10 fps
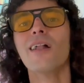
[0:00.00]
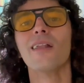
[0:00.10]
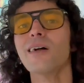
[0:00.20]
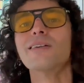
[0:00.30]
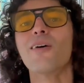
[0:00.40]

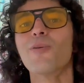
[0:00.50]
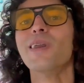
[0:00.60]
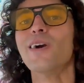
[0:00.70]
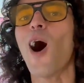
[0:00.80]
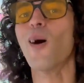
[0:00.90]
let's
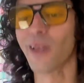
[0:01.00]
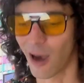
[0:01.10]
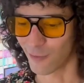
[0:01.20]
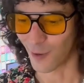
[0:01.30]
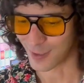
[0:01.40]
everybody calm
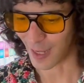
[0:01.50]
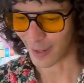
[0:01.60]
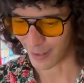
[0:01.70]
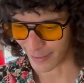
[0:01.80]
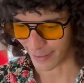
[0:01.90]
down for a second.
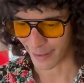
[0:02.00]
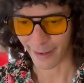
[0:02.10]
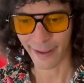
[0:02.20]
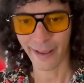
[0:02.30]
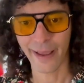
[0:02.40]

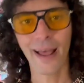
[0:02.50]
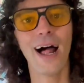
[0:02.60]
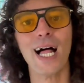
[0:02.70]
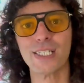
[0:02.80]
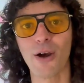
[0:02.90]

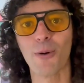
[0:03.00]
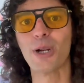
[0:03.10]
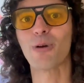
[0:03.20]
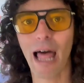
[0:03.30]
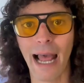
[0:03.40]
Let's everybody
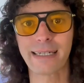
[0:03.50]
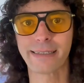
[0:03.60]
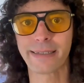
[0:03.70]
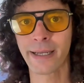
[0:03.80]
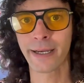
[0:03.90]

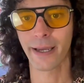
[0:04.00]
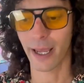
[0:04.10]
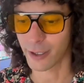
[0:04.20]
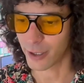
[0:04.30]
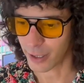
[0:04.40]
relax.
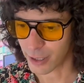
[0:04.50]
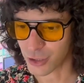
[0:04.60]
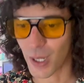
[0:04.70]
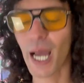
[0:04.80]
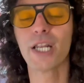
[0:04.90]
Okay, you didn't hit
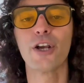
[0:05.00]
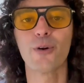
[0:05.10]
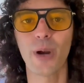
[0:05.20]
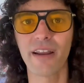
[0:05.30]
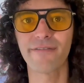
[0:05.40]
your head,
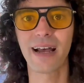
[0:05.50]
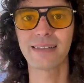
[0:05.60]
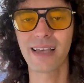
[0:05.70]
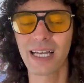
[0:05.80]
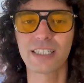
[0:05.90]
great,
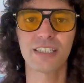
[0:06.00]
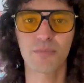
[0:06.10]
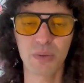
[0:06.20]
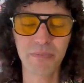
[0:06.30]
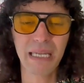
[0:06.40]
fantastic,
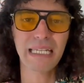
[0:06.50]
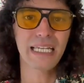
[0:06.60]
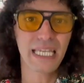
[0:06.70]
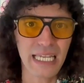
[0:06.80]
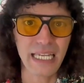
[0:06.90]
but my
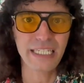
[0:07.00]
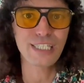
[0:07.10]
knee,